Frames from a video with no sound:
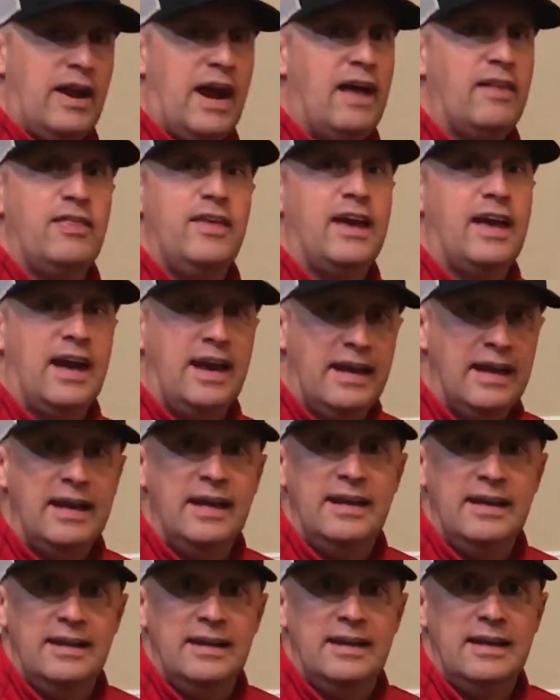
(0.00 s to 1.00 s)
I think I
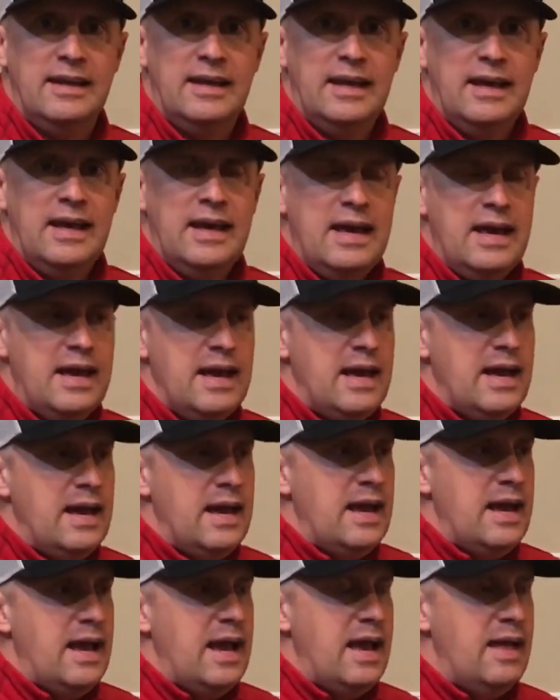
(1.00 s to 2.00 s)
need.
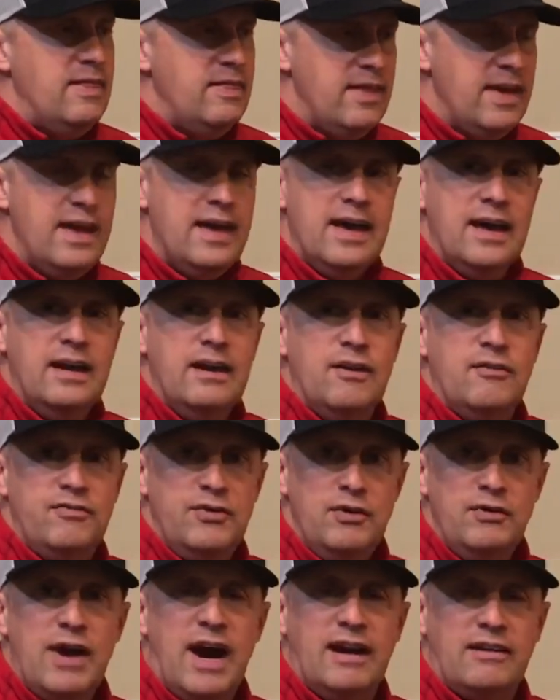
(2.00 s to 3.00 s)
And then a
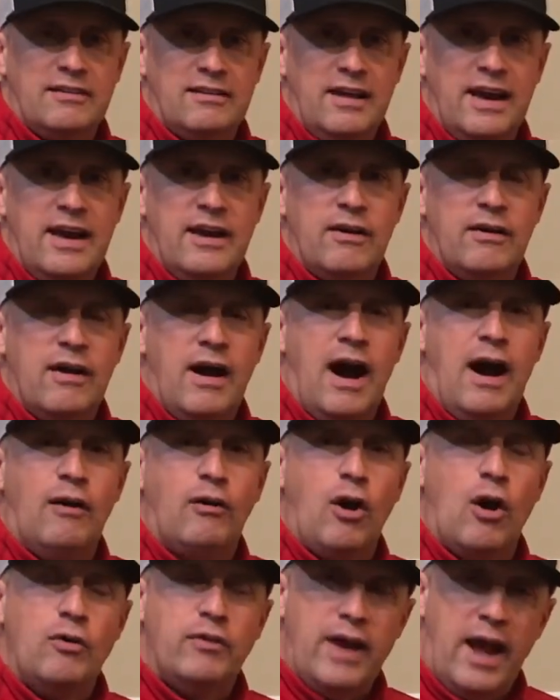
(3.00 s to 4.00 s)
few nights later, I'll
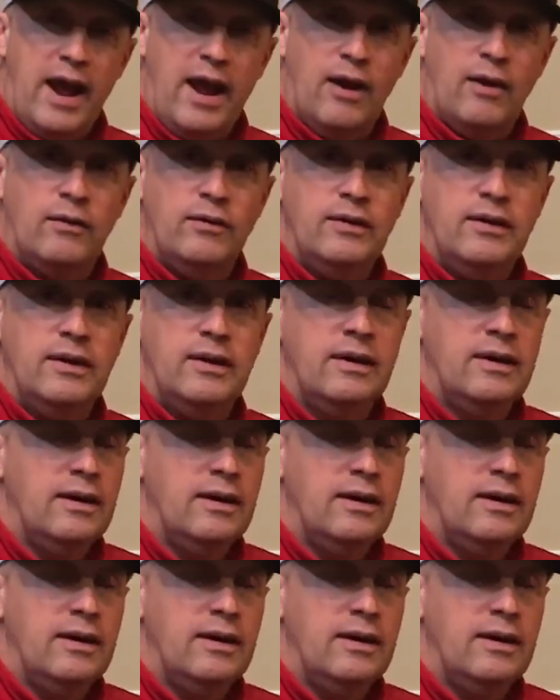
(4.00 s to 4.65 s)
go down